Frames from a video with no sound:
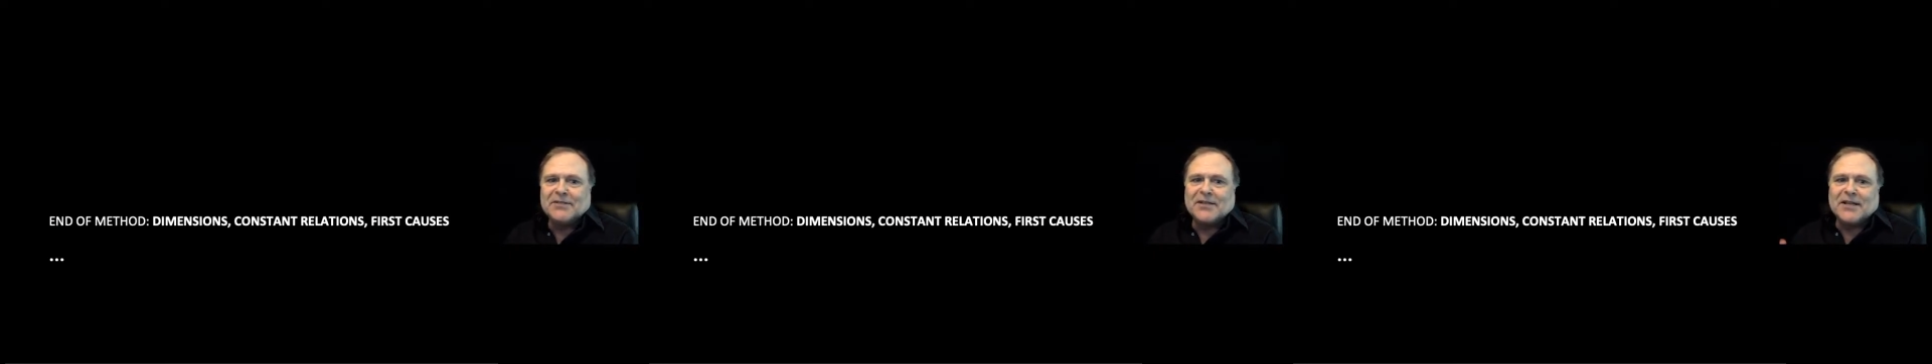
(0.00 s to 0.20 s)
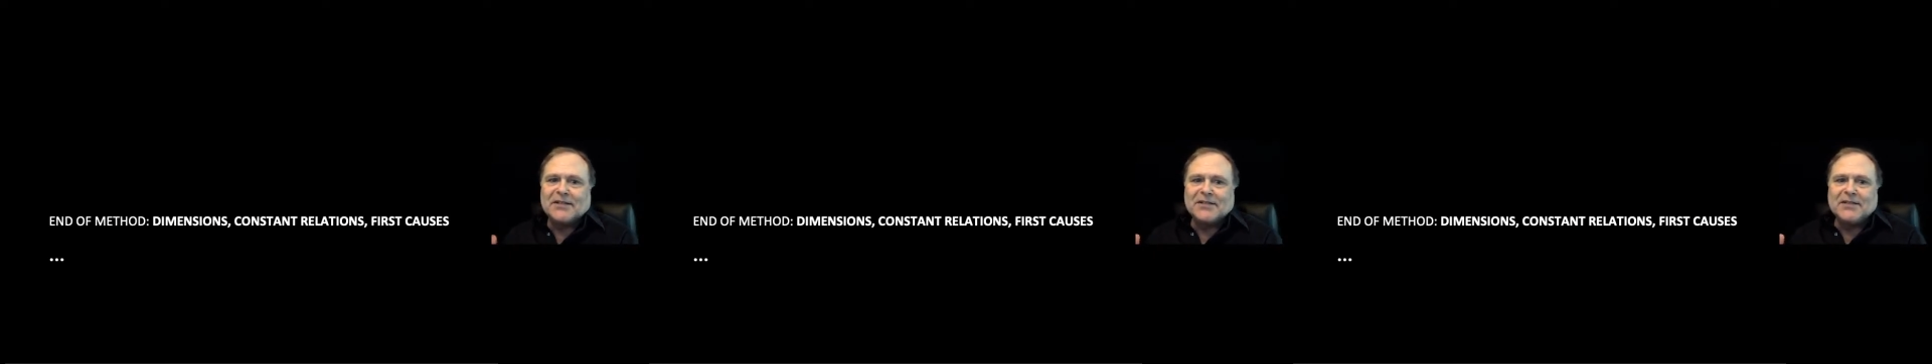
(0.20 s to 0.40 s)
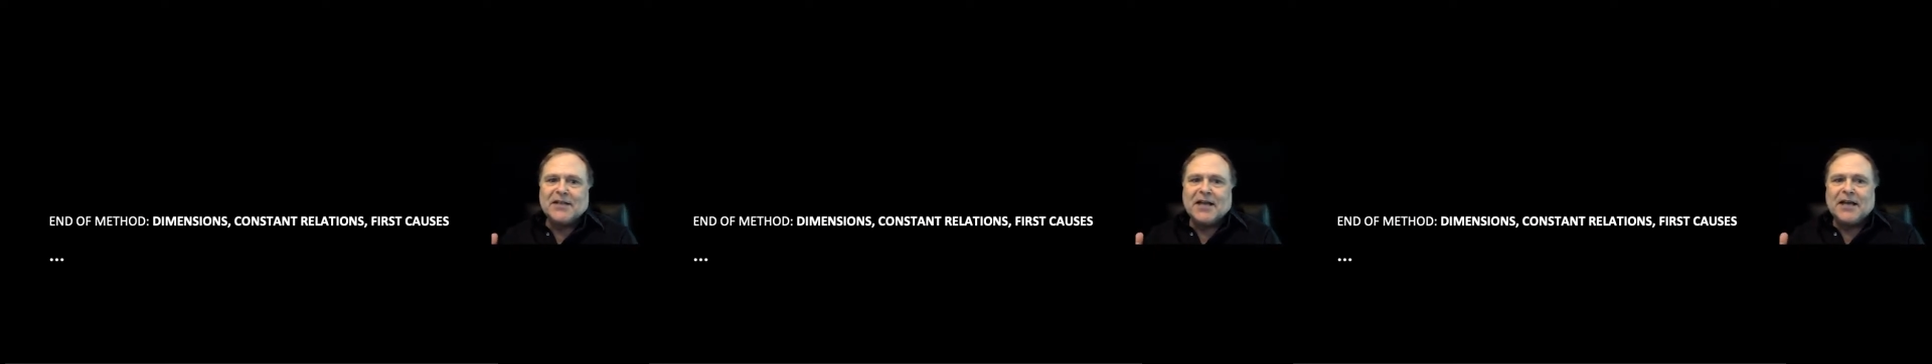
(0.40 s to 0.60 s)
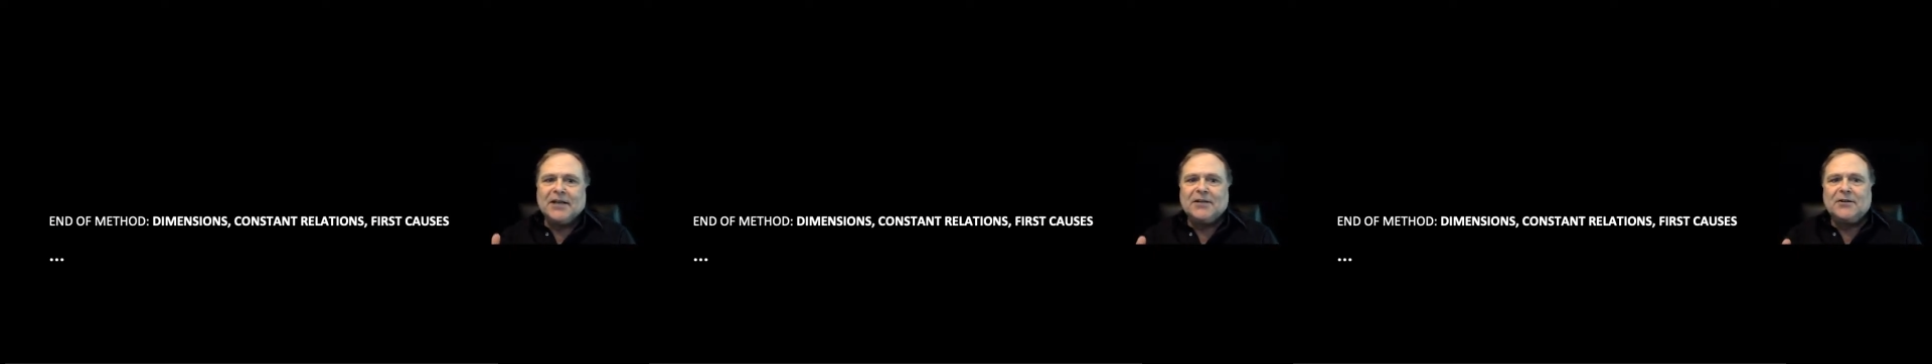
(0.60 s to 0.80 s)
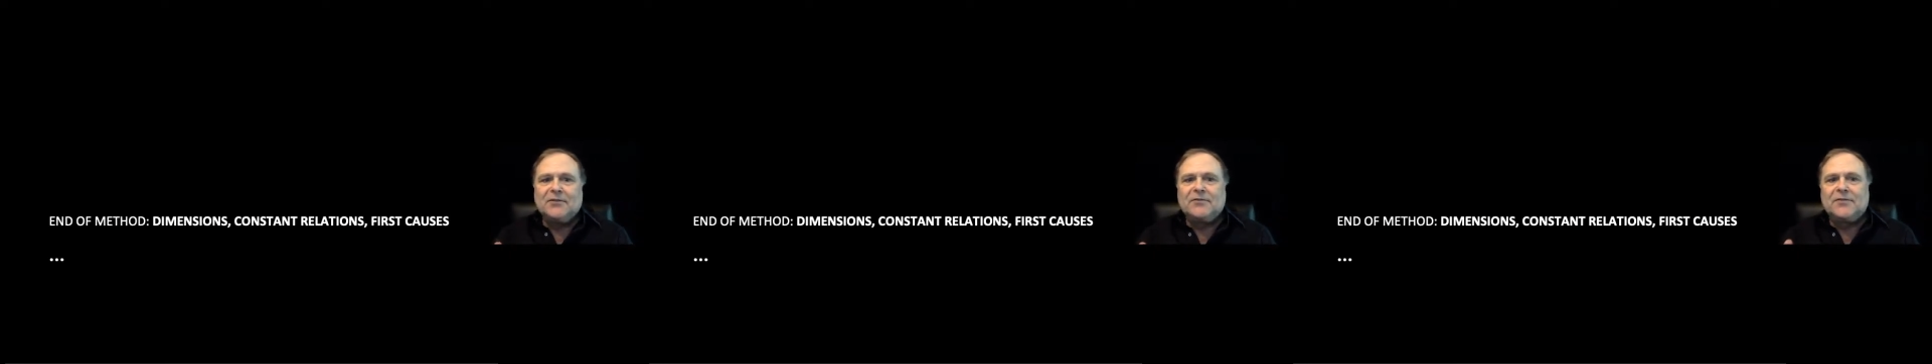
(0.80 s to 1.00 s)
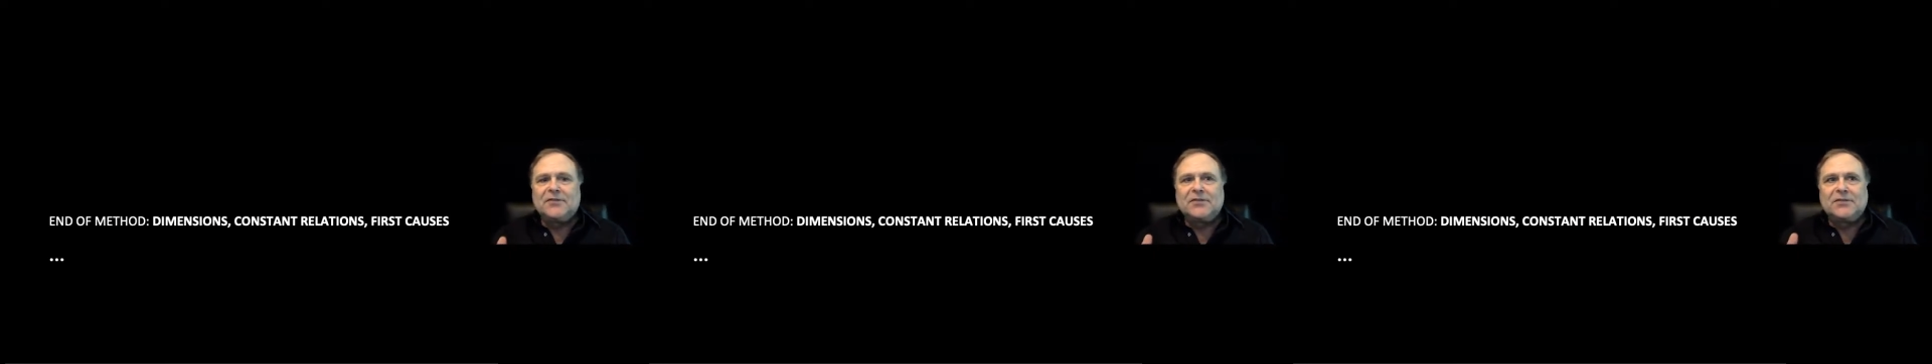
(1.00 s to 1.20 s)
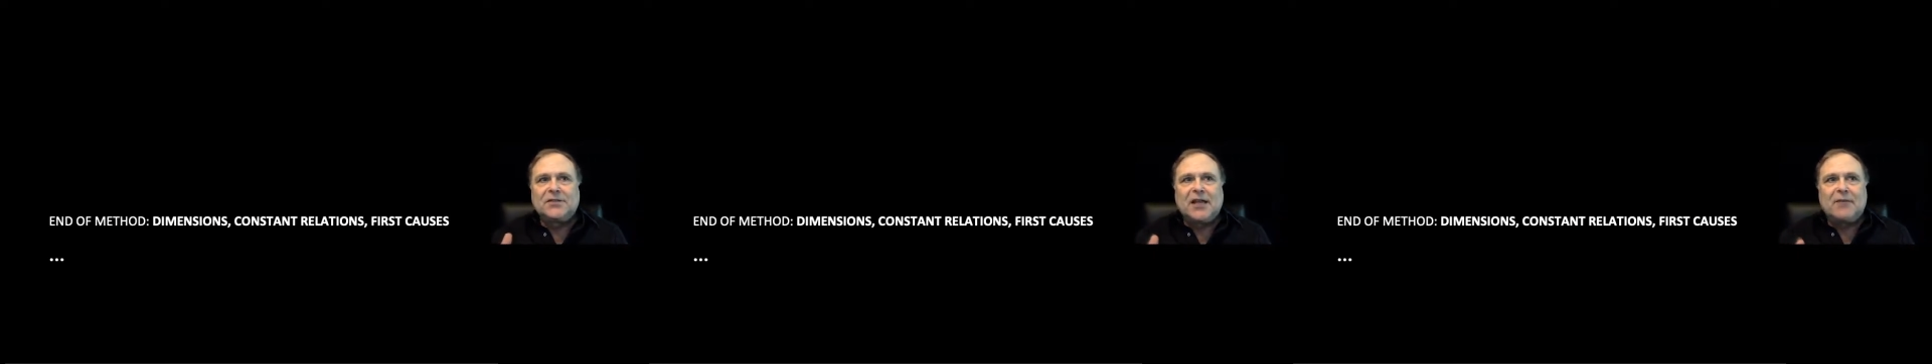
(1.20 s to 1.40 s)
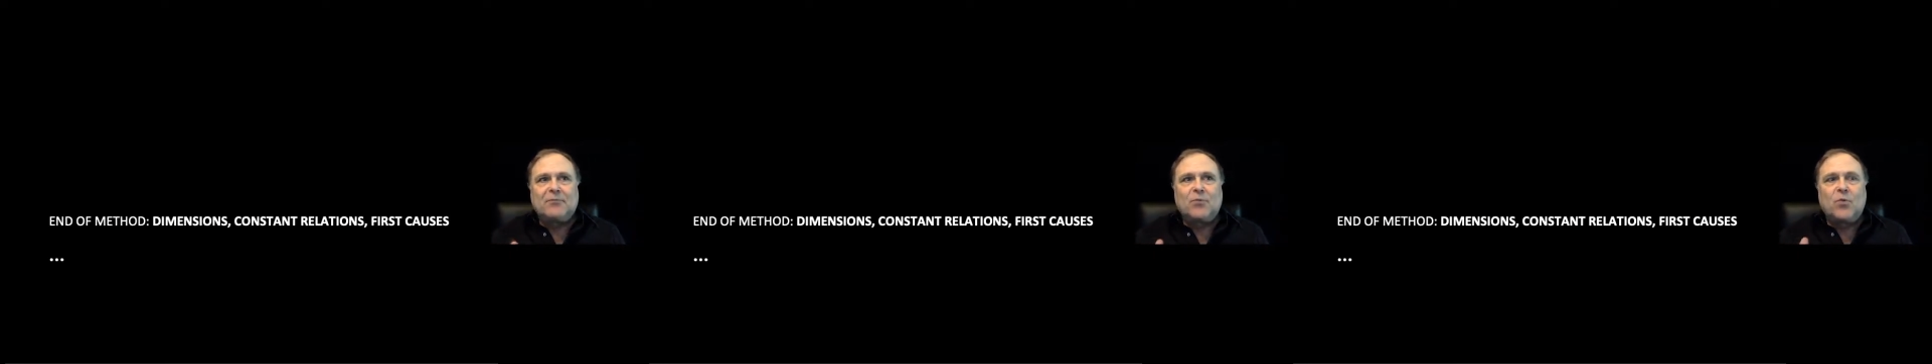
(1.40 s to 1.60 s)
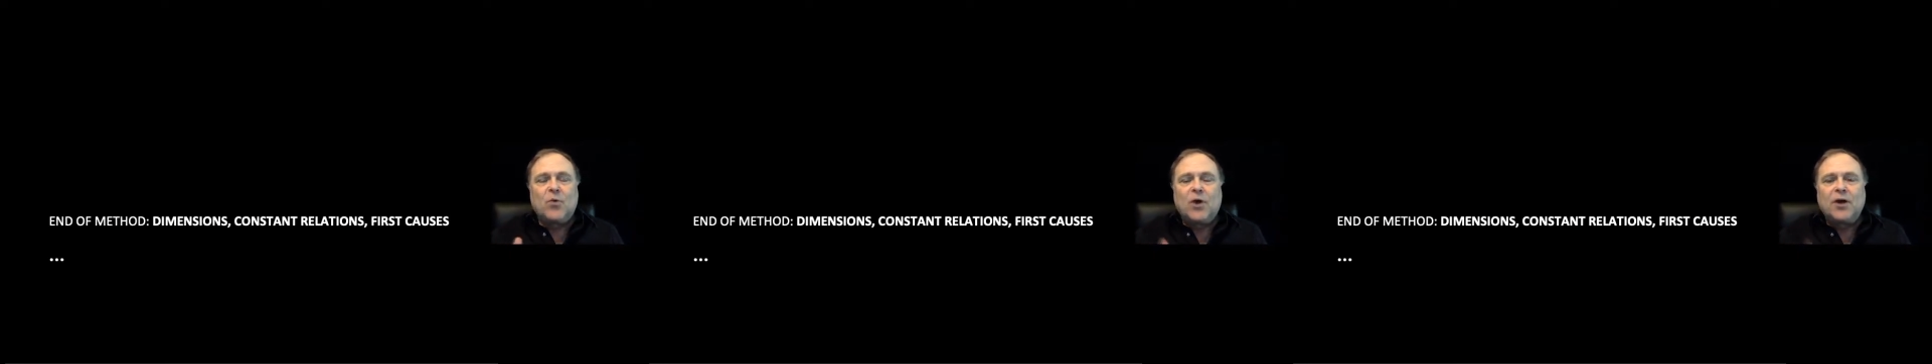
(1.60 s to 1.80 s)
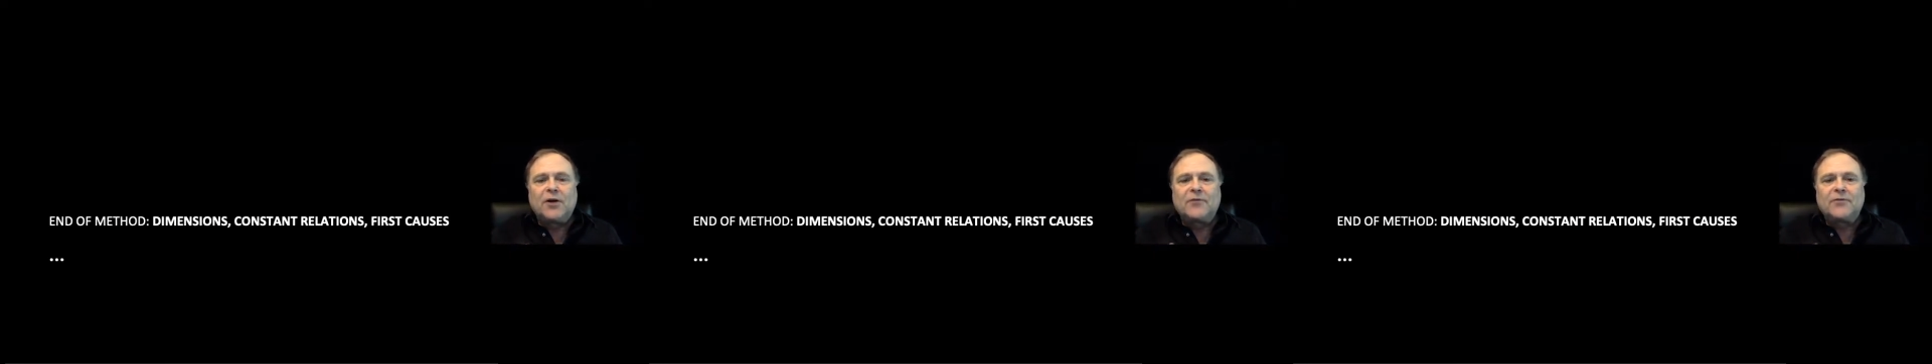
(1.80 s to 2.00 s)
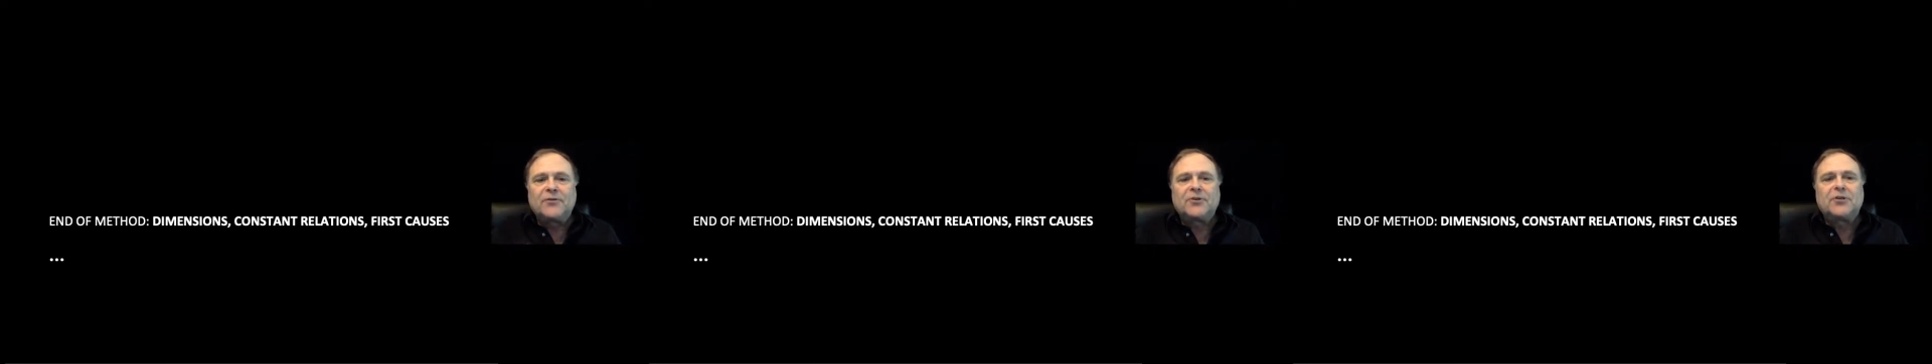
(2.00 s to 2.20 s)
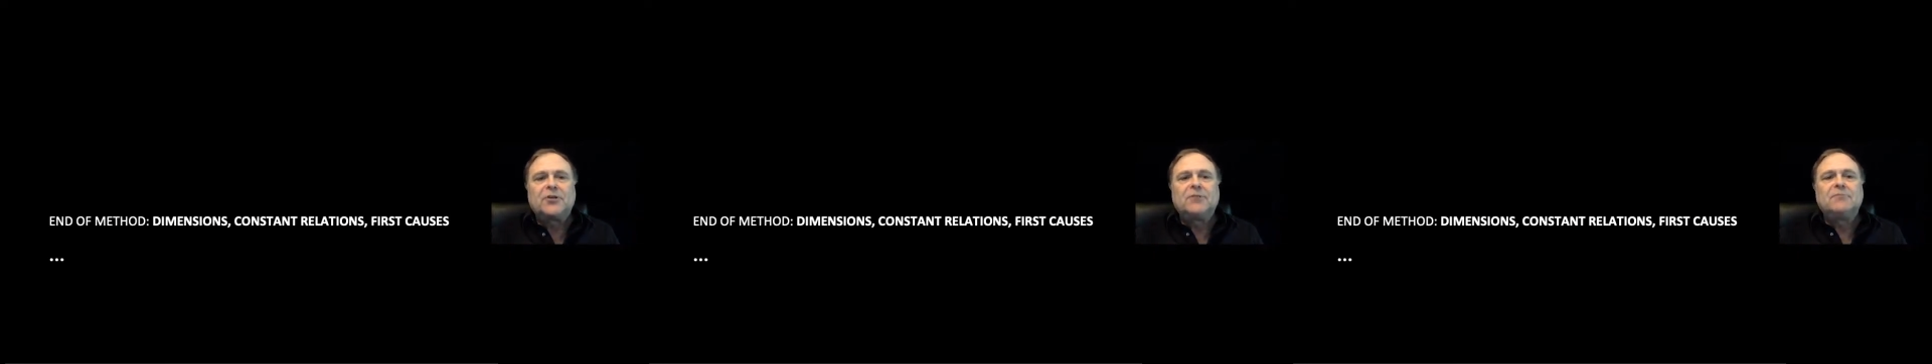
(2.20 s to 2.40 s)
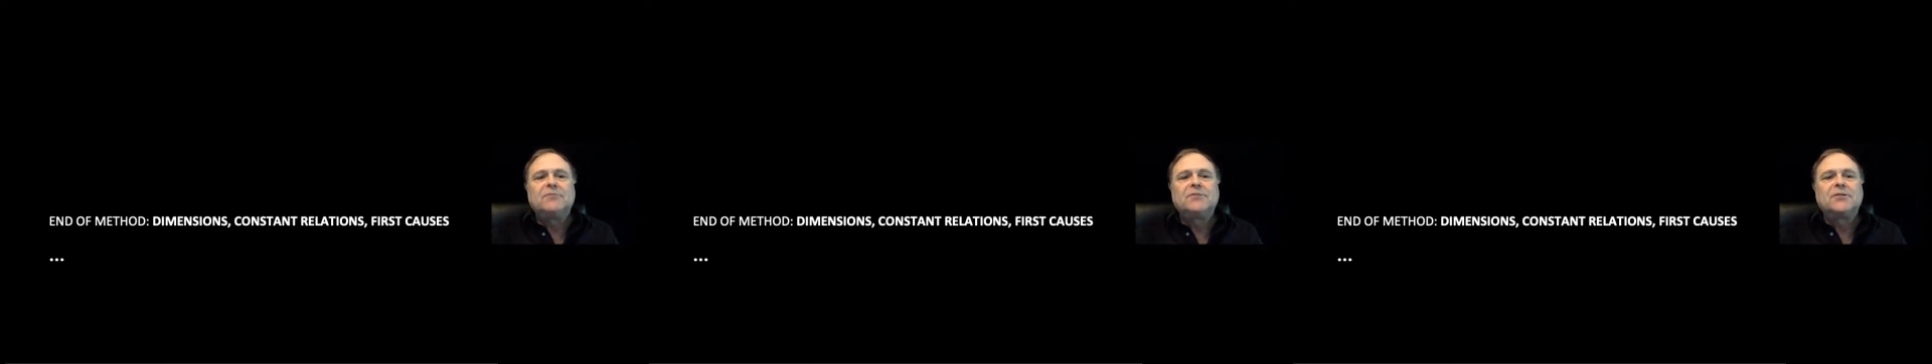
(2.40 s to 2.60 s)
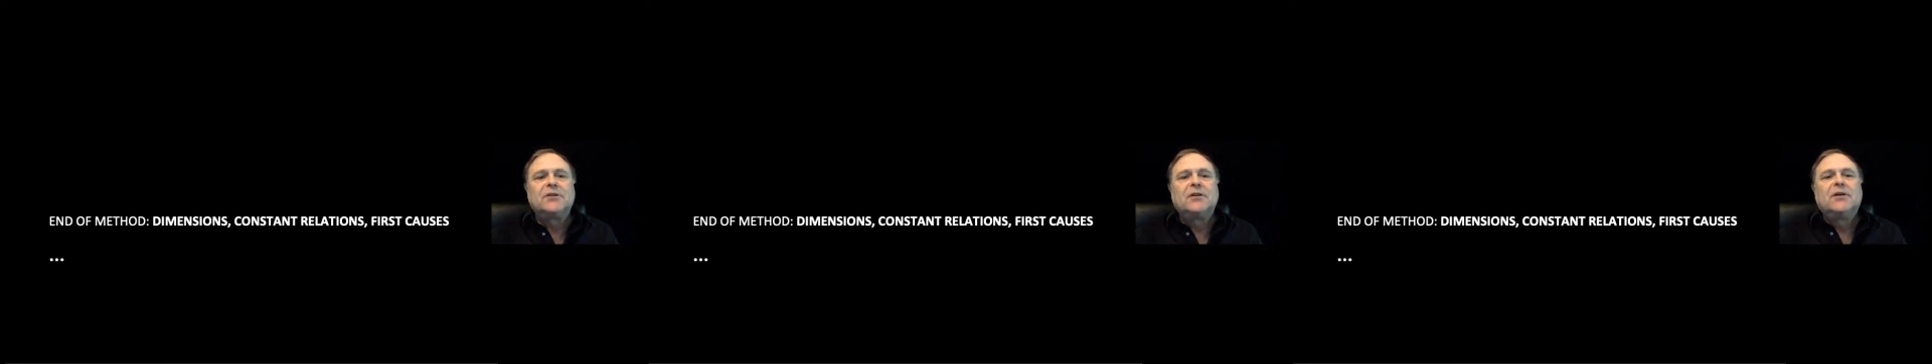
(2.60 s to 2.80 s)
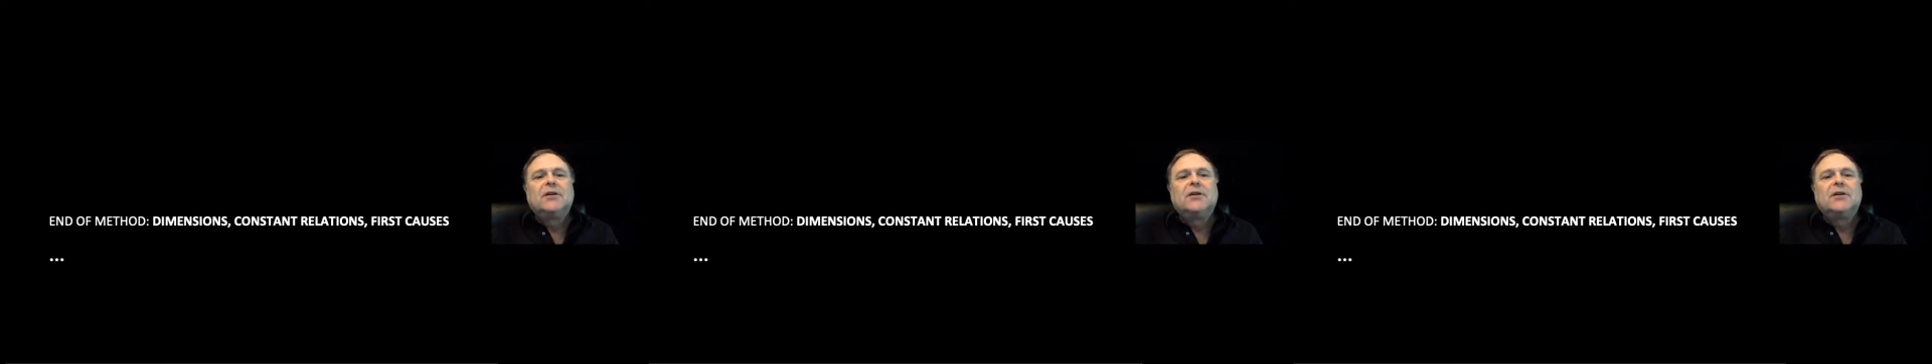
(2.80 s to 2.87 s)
That's the end of step 1 of terms.